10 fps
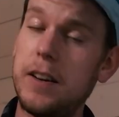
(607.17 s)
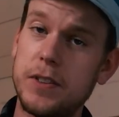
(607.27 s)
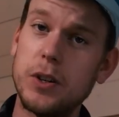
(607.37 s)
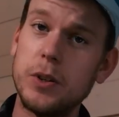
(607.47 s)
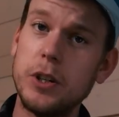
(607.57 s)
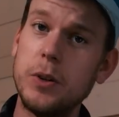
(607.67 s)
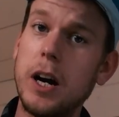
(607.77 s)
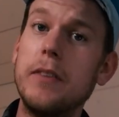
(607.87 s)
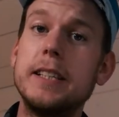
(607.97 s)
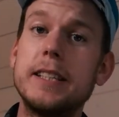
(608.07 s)
I've shown you
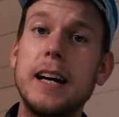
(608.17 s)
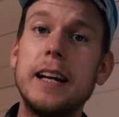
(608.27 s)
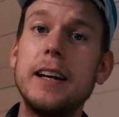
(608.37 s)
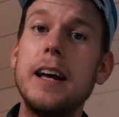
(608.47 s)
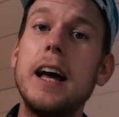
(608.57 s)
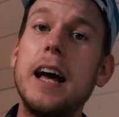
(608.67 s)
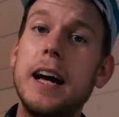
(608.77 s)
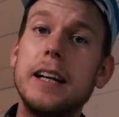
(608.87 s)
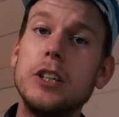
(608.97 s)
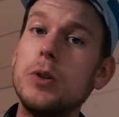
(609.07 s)
how it's done
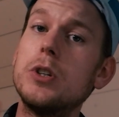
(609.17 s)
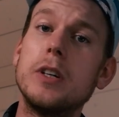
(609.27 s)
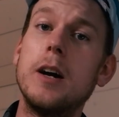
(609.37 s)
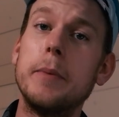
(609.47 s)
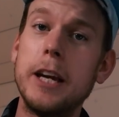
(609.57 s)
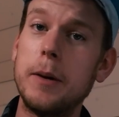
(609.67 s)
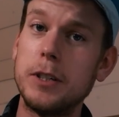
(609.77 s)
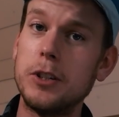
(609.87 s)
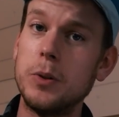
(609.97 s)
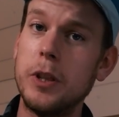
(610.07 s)
and you should now be able
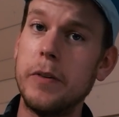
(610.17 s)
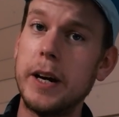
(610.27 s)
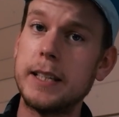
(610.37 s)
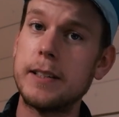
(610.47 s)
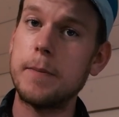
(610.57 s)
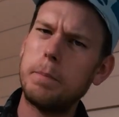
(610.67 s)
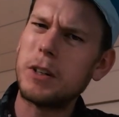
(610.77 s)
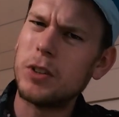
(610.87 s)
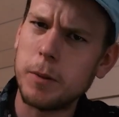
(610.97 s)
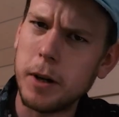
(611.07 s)
to do the rest.
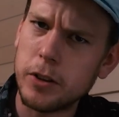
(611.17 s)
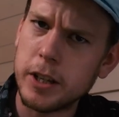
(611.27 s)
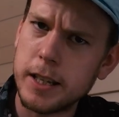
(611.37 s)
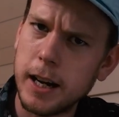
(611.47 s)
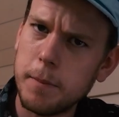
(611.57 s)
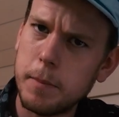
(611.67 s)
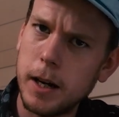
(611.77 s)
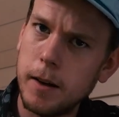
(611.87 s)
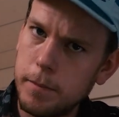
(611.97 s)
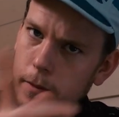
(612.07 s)
But what about the sidebar?